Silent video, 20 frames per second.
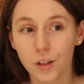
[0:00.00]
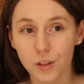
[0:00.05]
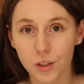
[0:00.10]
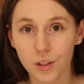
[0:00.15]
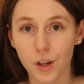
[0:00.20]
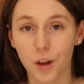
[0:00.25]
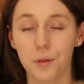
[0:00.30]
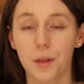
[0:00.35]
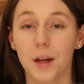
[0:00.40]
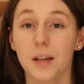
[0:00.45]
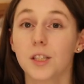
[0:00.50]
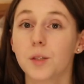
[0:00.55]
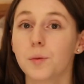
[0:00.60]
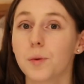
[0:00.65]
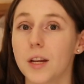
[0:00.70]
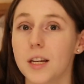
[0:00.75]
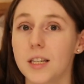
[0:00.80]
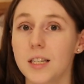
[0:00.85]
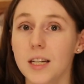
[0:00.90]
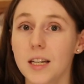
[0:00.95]
So that's
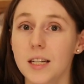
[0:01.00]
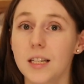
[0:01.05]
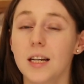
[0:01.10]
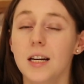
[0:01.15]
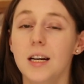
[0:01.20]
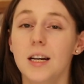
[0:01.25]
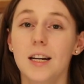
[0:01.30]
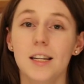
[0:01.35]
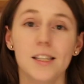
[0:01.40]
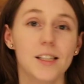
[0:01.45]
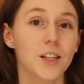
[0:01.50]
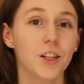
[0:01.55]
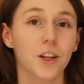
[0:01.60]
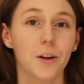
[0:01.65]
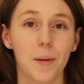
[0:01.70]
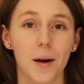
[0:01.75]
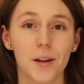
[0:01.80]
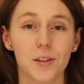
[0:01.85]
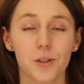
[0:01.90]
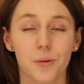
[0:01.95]
what I did. Didn't
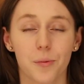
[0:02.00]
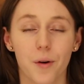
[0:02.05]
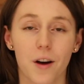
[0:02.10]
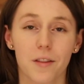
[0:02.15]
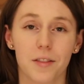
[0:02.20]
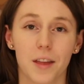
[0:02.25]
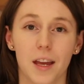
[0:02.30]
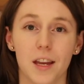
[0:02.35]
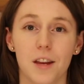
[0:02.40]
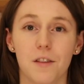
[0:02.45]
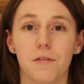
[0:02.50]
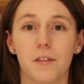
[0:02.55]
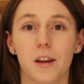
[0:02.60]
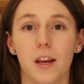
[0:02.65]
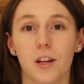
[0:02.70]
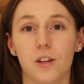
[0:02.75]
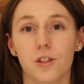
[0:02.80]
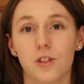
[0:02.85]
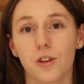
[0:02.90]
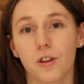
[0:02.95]
go back to work that
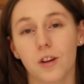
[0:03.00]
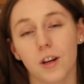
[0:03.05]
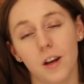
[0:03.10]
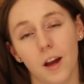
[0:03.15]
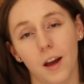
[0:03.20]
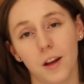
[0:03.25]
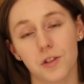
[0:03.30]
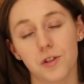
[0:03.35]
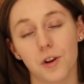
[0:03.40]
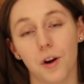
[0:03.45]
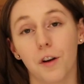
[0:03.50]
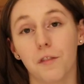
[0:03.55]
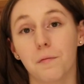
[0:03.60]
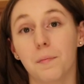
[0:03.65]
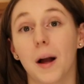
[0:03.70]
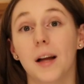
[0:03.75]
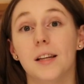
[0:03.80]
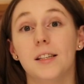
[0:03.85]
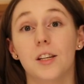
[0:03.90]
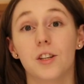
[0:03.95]
evening, took a night off,
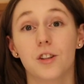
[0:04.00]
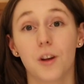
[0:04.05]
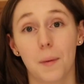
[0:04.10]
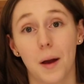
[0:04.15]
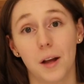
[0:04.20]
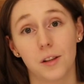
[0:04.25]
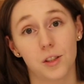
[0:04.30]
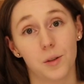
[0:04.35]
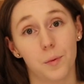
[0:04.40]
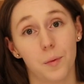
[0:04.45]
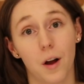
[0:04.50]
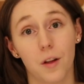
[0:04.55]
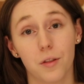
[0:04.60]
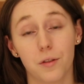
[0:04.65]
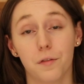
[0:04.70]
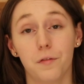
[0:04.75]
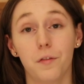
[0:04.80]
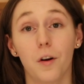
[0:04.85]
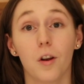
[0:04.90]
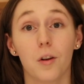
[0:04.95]
but I did go back to work
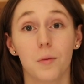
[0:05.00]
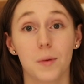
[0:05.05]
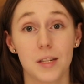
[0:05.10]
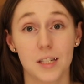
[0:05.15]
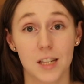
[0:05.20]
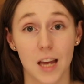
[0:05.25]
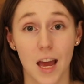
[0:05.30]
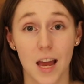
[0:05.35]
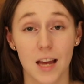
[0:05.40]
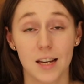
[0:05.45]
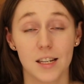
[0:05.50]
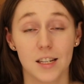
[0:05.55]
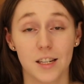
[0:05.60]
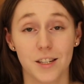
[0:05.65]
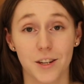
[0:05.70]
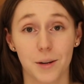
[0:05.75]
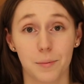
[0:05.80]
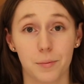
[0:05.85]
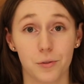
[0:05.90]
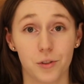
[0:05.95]
the following day and did
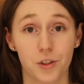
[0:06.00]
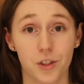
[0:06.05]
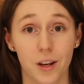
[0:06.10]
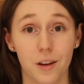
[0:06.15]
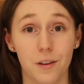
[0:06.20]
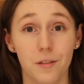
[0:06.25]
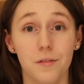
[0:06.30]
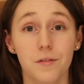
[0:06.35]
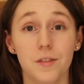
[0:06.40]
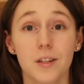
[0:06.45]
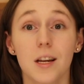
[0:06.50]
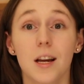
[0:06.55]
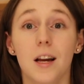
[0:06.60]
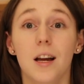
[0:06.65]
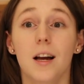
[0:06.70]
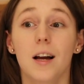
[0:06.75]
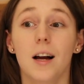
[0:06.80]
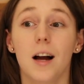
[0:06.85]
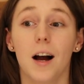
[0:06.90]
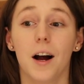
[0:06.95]
a double shift.
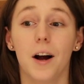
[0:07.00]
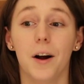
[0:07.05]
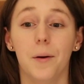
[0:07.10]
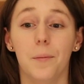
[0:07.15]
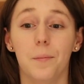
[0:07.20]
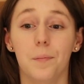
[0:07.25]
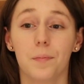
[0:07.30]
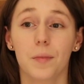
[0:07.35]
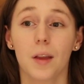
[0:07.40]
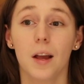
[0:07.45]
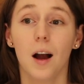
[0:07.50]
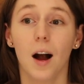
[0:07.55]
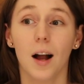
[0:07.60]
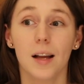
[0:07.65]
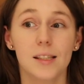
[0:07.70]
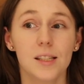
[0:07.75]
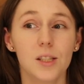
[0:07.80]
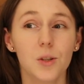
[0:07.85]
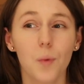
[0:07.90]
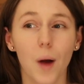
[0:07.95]
Um,
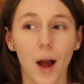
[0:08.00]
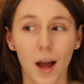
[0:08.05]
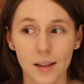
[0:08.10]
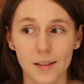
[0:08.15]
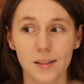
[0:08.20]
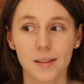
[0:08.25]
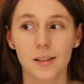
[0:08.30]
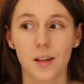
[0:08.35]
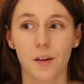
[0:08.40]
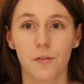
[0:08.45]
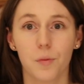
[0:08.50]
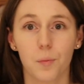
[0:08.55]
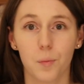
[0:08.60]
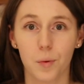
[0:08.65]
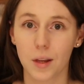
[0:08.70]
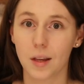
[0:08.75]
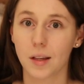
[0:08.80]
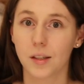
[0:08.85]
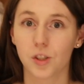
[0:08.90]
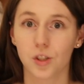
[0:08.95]
I still had seven
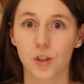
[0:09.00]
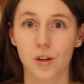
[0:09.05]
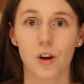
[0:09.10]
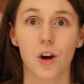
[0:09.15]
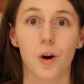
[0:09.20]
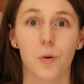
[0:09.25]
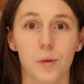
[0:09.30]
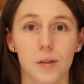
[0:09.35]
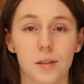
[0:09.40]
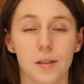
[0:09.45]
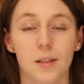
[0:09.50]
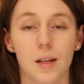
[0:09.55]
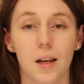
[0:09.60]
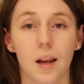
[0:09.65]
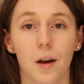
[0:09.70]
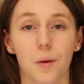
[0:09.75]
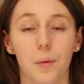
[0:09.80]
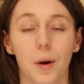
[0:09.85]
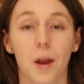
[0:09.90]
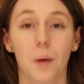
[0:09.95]
weeks to go until
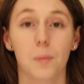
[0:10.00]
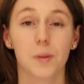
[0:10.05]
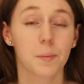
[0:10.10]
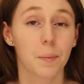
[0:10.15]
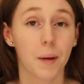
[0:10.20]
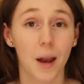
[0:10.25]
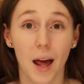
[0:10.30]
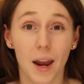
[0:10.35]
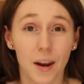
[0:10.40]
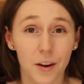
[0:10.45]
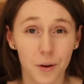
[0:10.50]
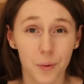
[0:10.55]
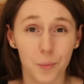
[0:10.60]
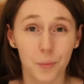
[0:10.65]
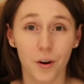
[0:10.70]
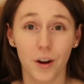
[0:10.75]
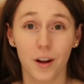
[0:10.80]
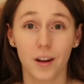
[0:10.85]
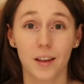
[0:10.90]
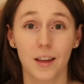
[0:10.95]
I, and I was planning on
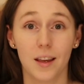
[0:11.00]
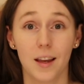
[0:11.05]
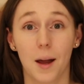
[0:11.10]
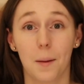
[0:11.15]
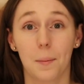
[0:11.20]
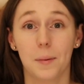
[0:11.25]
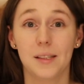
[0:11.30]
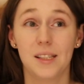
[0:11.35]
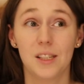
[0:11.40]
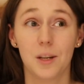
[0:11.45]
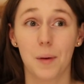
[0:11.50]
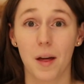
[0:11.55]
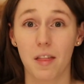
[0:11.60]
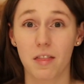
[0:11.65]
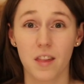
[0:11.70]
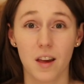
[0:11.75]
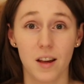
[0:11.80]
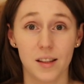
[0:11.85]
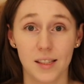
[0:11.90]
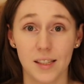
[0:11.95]
working up until
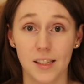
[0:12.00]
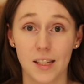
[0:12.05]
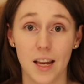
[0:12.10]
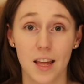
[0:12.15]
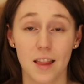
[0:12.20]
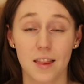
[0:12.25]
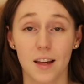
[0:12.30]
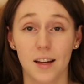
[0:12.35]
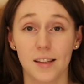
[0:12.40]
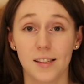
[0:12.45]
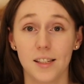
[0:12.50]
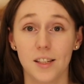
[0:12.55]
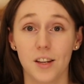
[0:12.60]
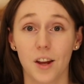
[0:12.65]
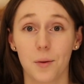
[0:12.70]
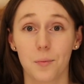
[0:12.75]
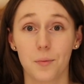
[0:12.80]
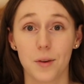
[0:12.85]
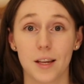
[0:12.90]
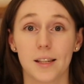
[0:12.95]
about 38,
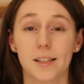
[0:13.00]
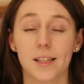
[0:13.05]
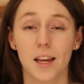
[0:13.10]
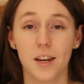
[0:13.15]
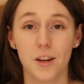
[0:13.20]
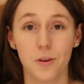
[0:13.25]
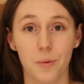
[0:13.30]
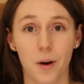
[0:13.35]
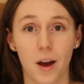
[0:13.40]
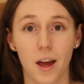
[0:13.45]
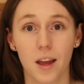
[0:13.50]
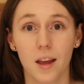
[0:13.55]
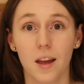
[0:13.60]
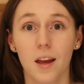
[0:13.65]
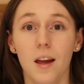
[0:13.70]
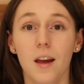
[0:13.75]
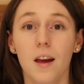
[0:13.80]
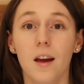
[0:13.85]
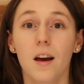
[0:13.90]
39 weeks anyway.